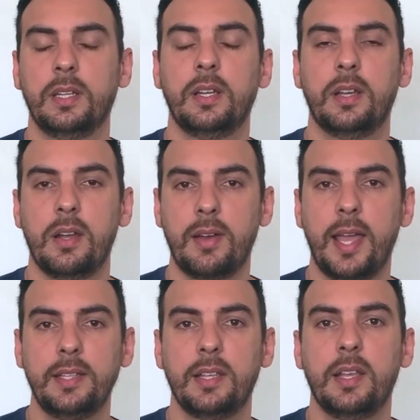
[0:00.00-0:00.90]

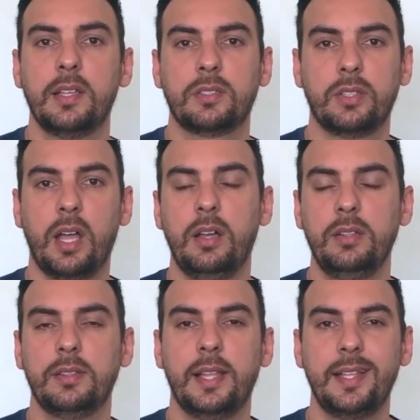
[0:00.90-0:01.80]
Alright, so now
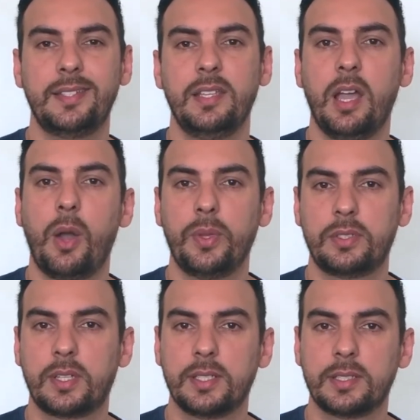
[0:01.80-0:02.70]
let's see how it's
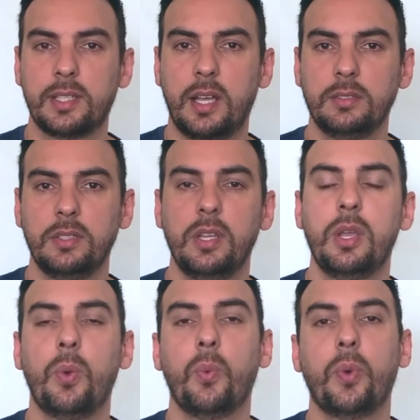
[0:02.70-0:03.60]
gonna sound
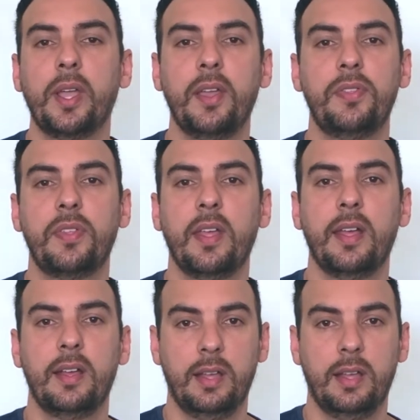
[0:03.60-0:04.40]
with a